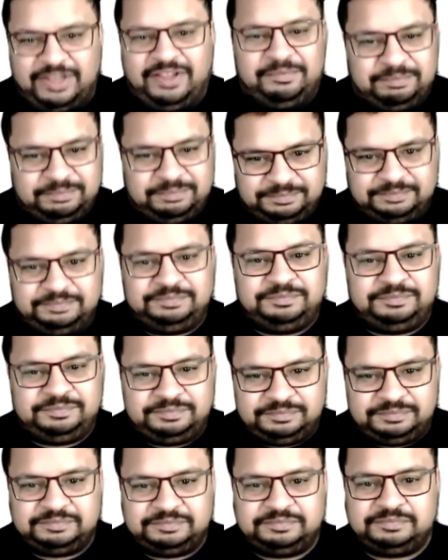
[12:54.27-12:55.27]
Talk to them. The
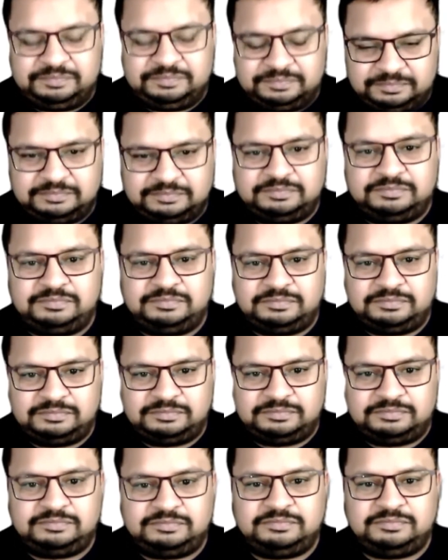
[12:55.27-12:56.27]
respect is
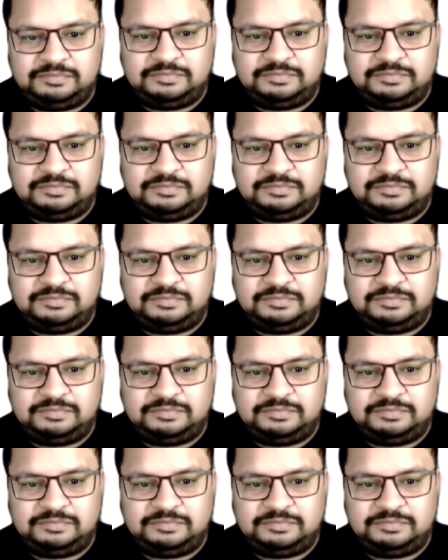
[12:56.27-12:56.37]
same.